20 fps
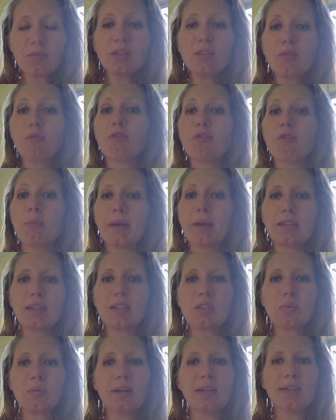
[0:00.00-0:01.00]
For
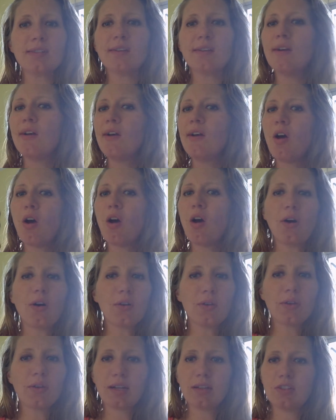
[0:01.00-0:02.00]
maintenance wise, all
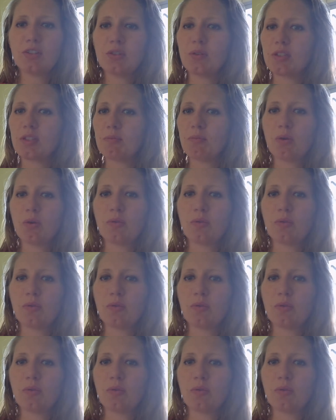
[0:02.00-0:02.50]
you got to do is mow